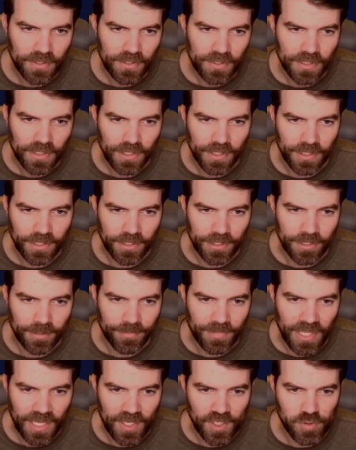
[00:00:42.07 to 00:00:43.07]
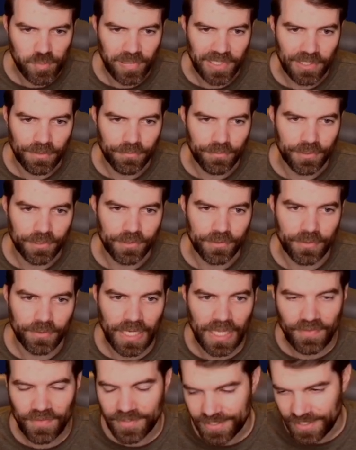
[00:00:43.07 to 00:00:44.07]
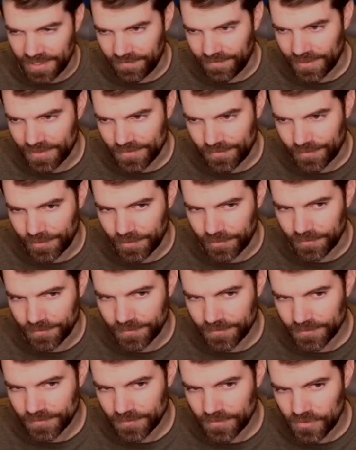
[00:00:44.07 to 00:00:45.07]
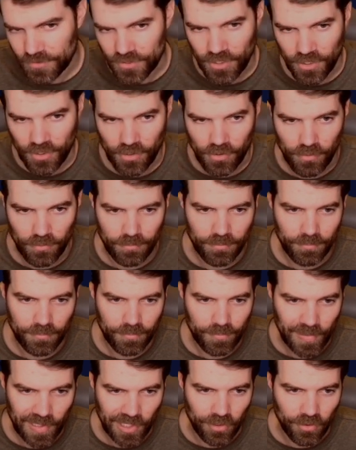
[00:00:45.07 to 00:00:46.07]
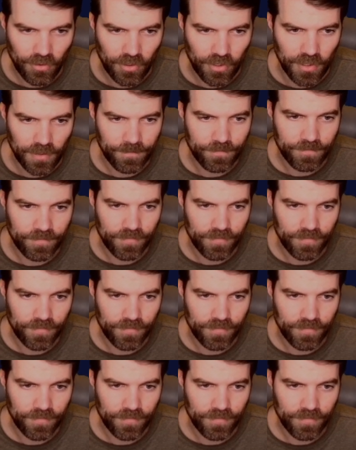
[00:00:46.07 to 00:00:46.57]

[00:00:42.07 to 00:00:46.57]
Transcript: the HP rune, and the defense rune. So pretty cool.